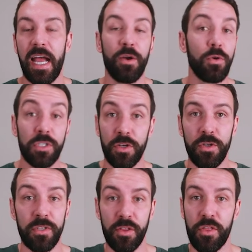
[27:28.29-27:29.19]
and also
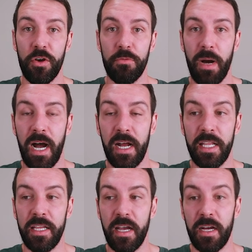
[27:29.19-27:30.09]
using
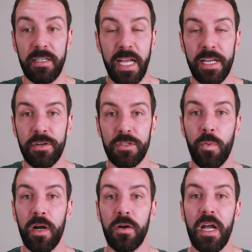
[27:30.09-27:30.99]
third-party data as
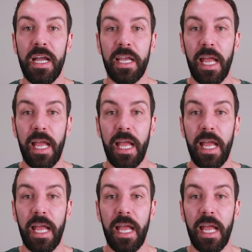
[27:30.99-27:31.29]
well,